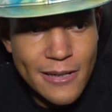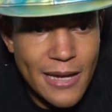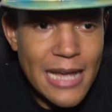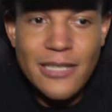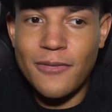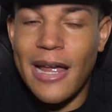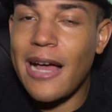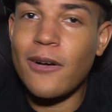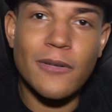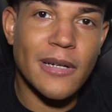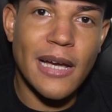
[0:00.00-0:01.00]
as of
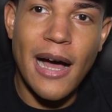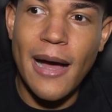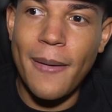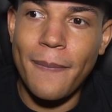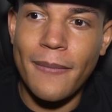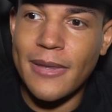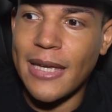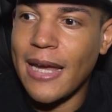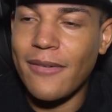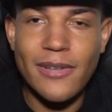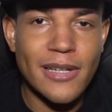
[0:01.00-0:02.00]
now, um, they
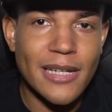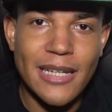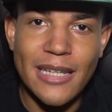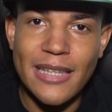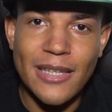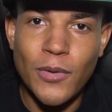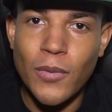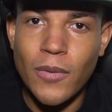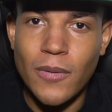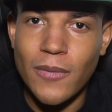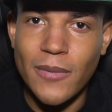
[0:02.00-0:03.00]
haven't done anything
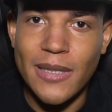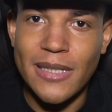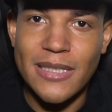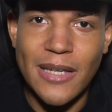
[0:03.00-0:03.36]
cool with this.